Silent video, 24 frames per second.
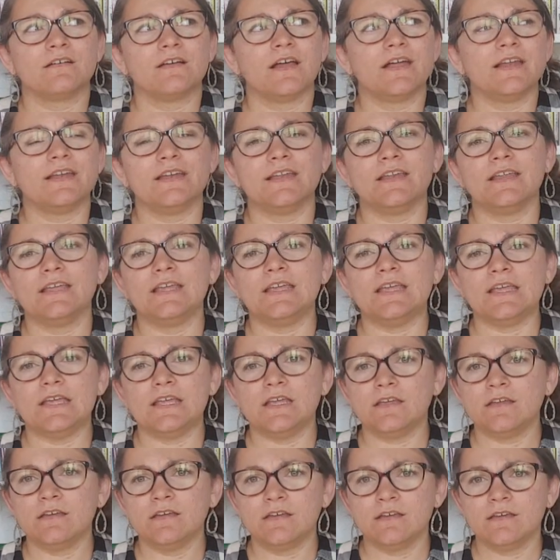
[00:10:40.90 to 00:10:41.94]
an
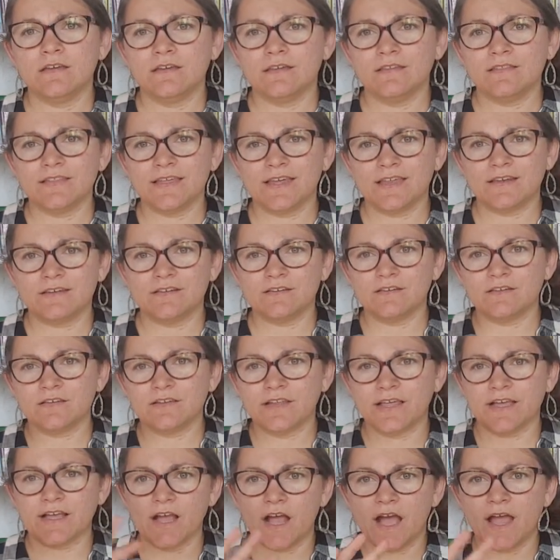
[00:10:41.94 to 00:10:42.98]
E, then
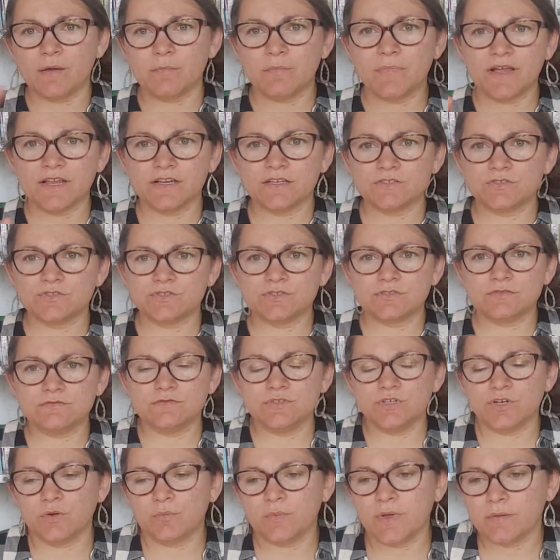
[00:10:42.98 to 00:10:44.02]
like I might,
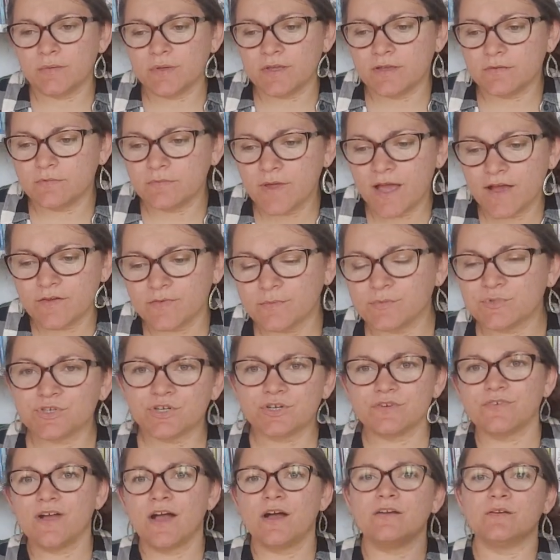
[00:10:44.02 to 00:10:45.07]
you know, maybe have him turn
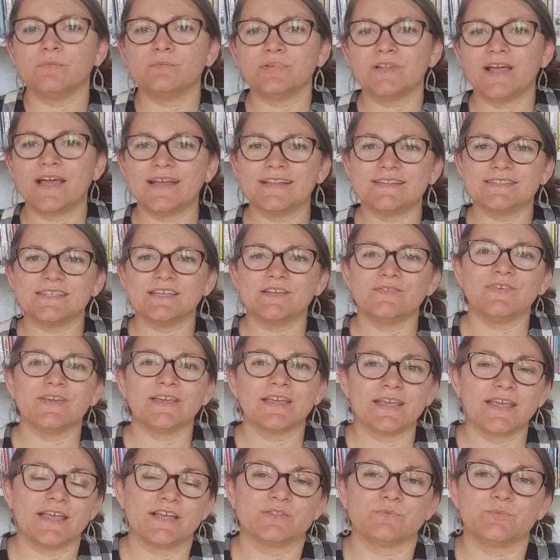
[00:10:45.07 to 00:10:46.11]
around and play and see if he
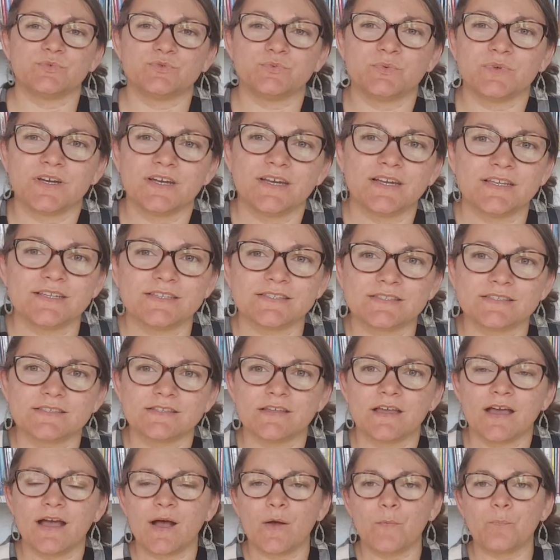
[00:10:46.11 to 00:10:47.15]
can guess which one it is.
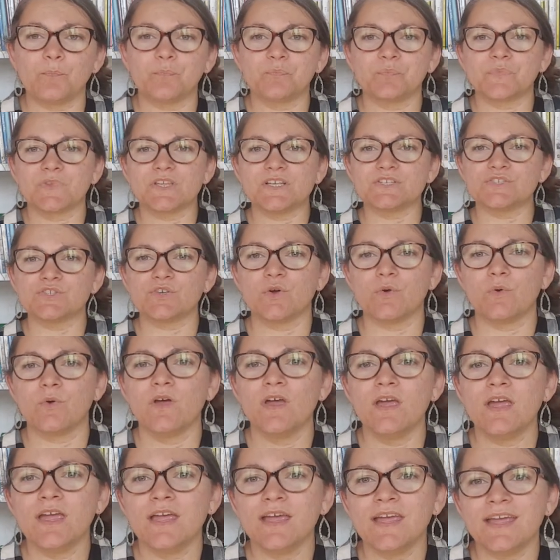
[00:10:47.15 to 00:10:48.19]
Um, so
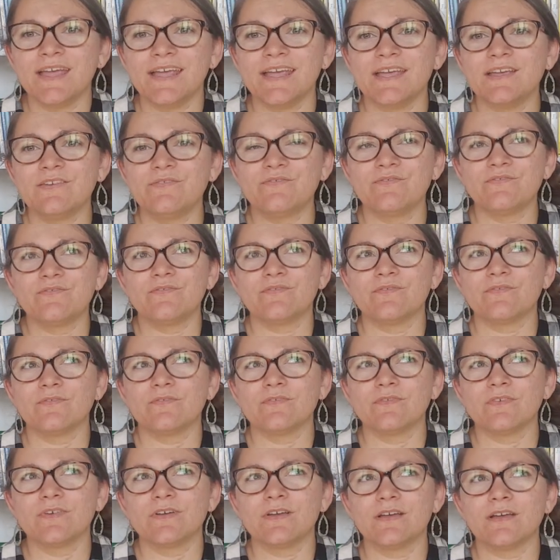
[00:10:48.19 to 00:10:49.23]
if
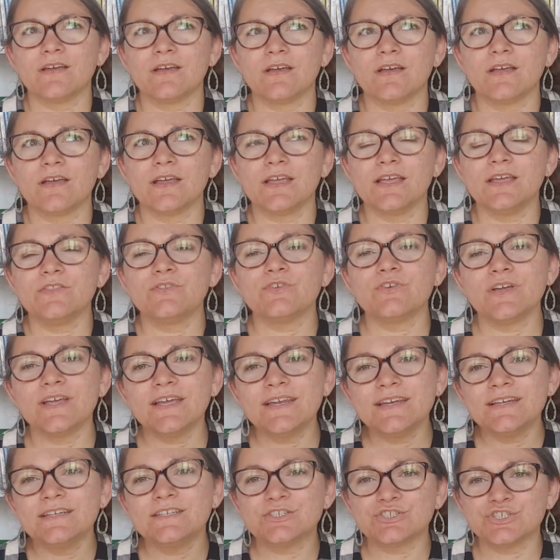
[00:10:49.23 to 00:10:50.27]
either in
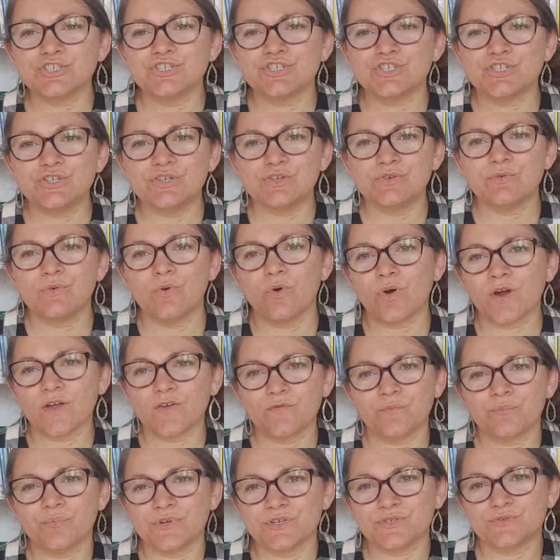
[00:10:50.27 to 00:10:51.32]
addition to, or
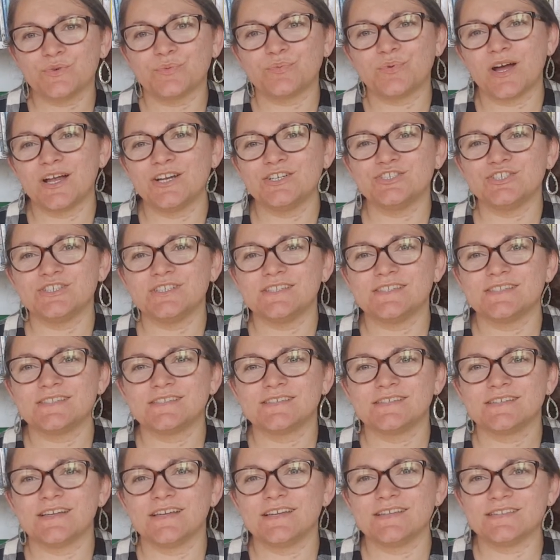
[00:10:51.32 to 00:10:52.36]
if Preschool
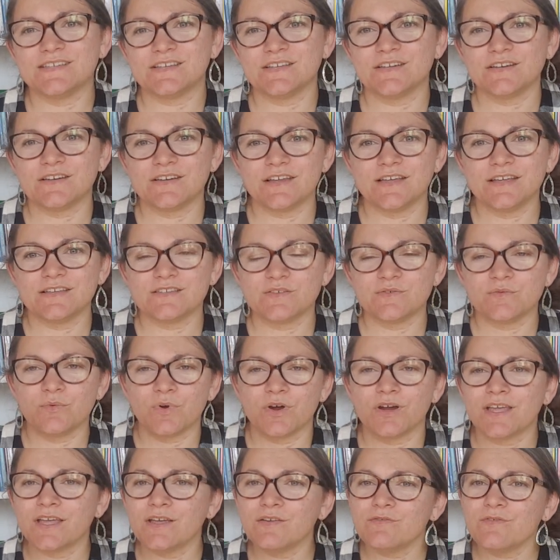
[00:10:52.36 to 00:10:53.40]
Prodigies isn't isn't
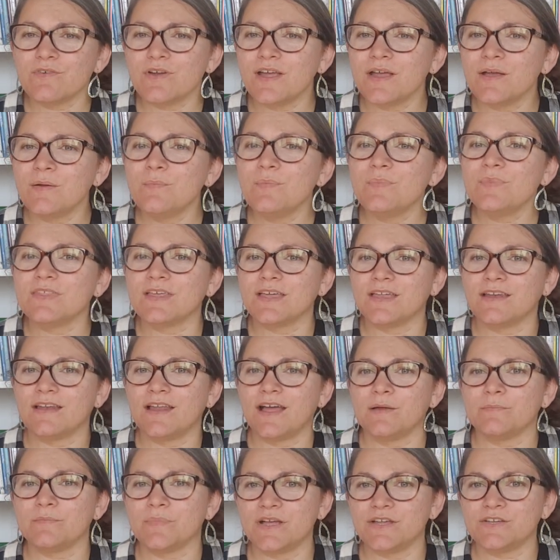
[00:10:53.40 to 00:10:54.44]
working for him, then
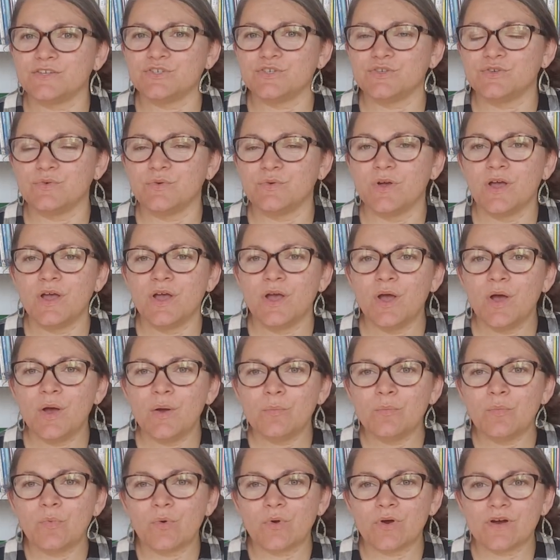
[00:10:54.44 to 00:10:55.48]
I might do
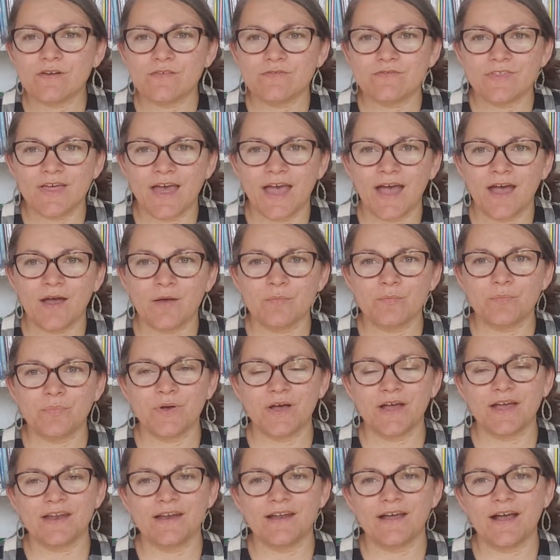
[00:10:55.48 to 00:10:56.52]
more of that.
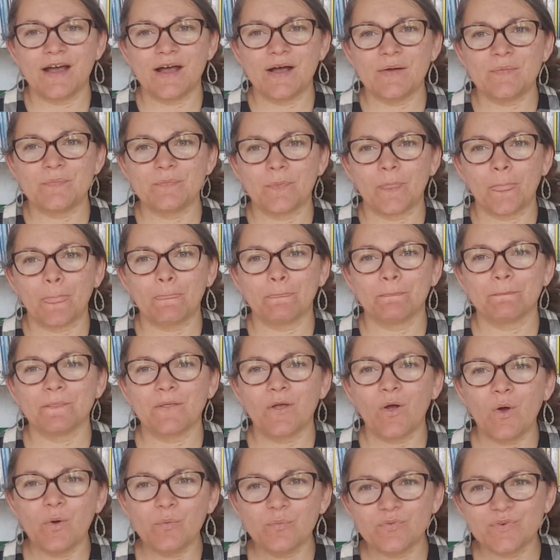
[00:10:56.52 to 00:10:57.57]
But um,
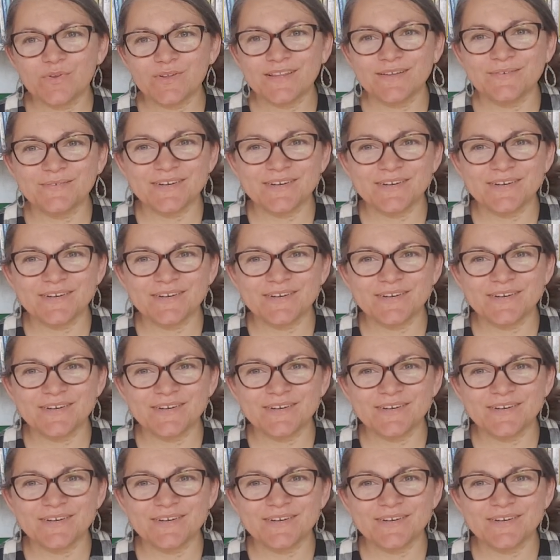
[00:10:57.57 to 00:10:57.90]
hopefully